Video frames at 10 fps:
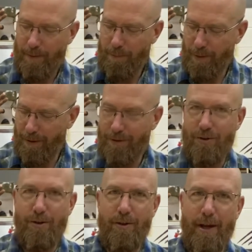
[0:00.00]
please
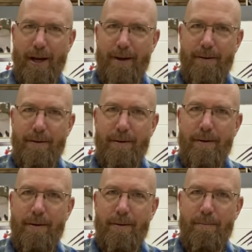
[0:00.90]
do that.
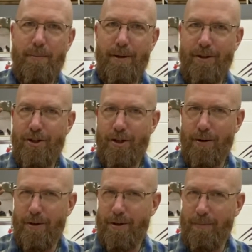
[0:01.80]
Please
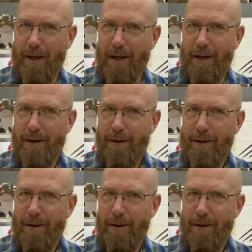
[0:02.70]
show it to me,